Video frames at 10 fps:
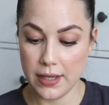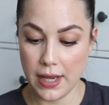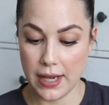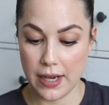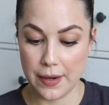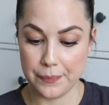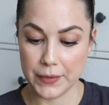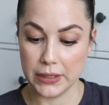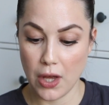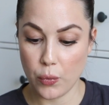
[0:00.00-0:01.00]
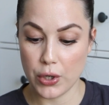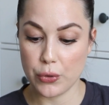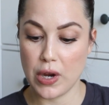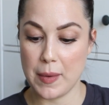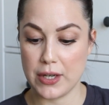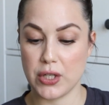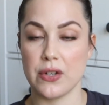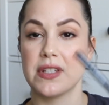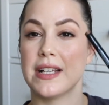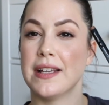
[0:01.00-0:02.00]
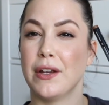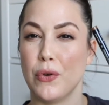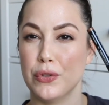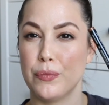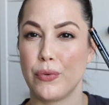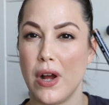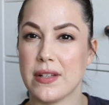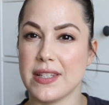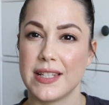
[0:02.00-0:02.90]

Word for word: Longwear Cream Eyeshadow Stick in Gold and Bronze.